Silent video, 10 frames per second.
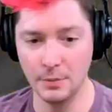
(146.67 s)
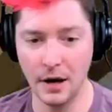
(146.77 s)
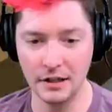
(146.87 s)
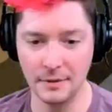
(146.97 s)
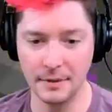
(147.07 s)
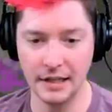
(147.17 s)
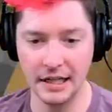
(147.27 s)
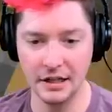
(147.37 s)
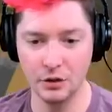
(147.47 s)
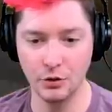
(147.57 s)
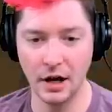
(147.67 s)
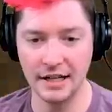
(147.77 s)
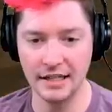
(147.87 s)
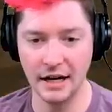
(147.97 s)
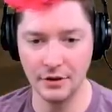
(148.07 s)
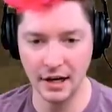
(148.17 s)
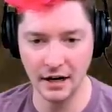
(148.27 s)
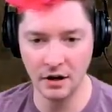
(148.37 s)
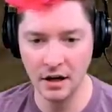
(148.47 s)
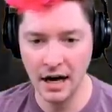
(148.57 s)
you possibly need right down
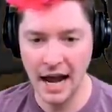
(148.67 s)
there.